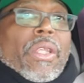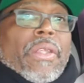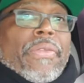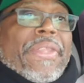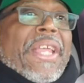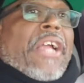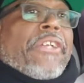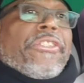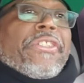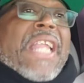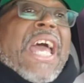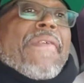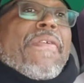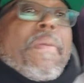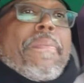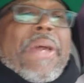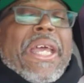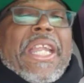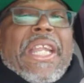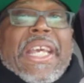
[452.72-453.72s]
There's never
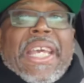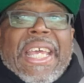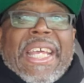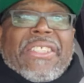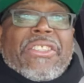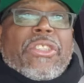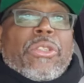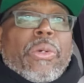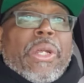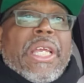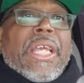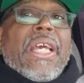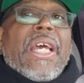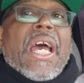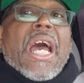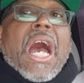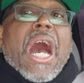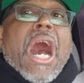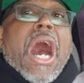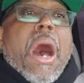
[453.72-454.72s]
been in the history
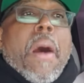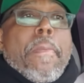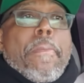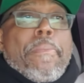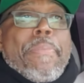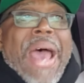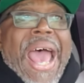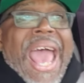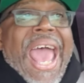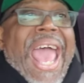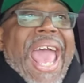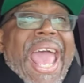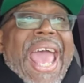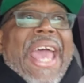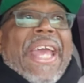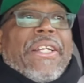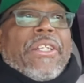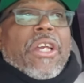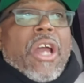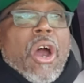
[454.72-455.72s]
a
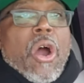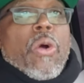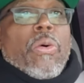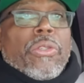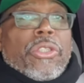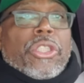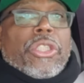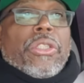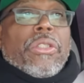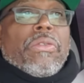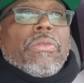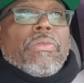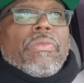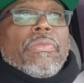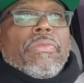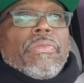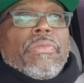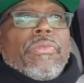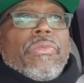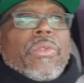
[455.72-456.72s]
bad coach
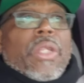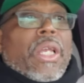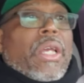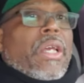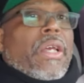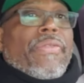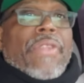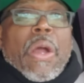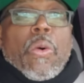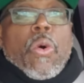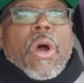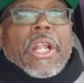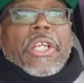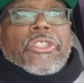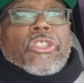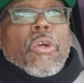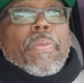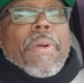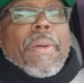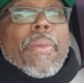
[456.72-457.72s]
that won a
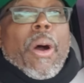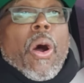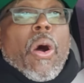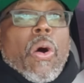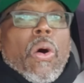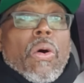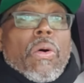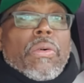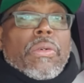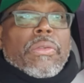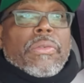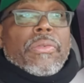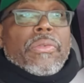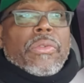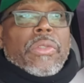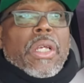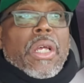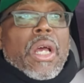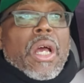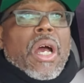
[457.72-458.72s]
Super Bowl.
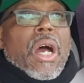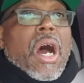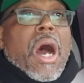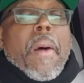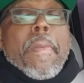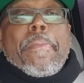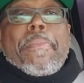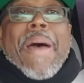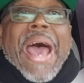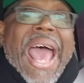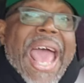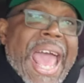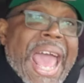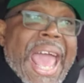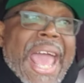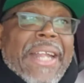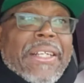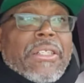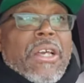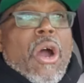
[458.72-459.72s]
A
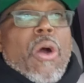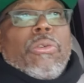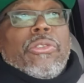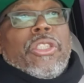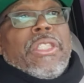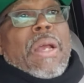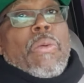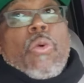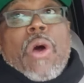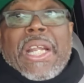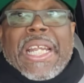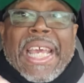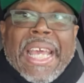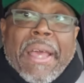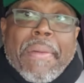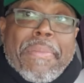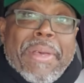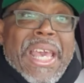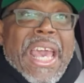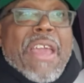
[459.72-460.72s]
bad coach that won the
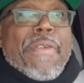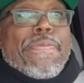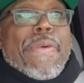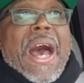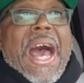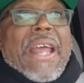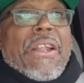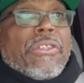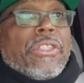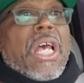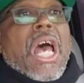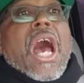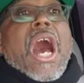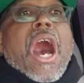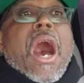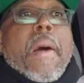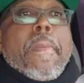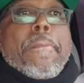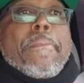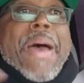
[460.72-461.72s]
NBA Finals.
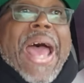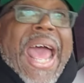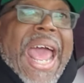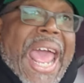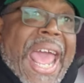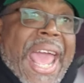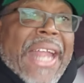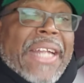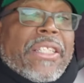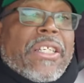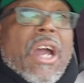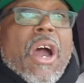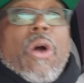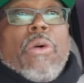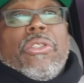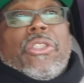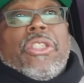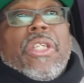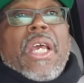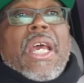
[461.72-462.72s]
A bad
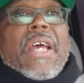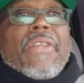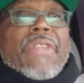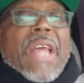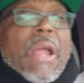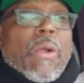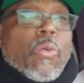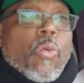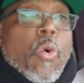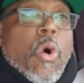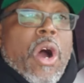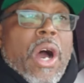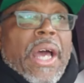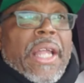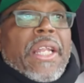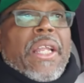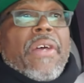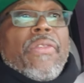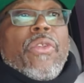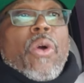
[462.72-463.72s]
coach that
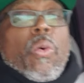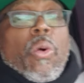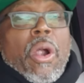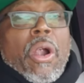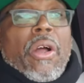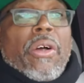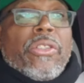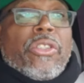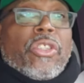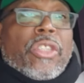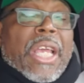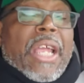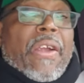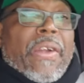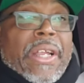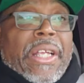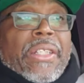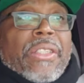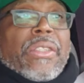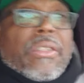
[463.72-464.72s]
won the World
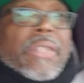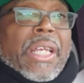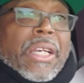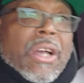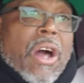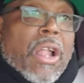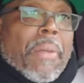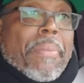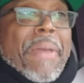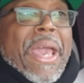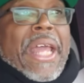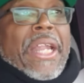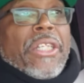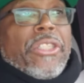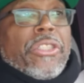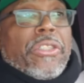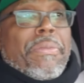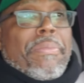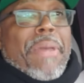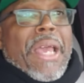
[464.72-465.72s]
Series. They call them
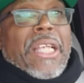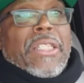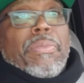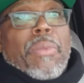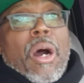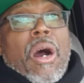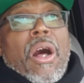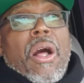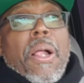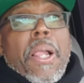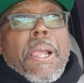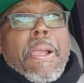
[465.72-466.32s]
managers in baseball.